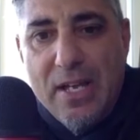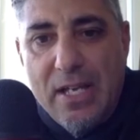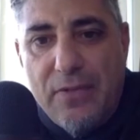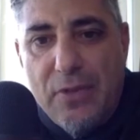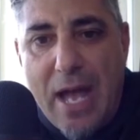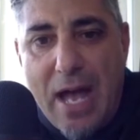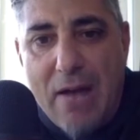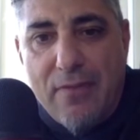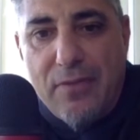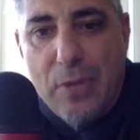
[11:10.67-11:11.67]
if you
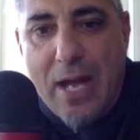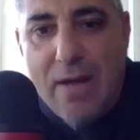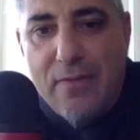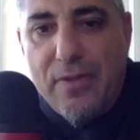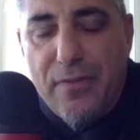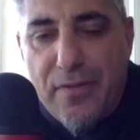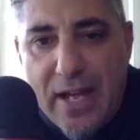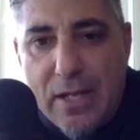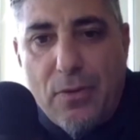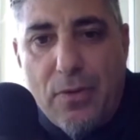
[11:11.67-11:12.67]
have the
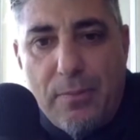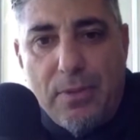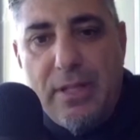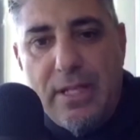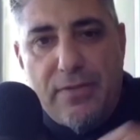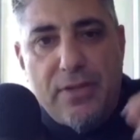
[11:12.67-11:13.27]
faith or the belief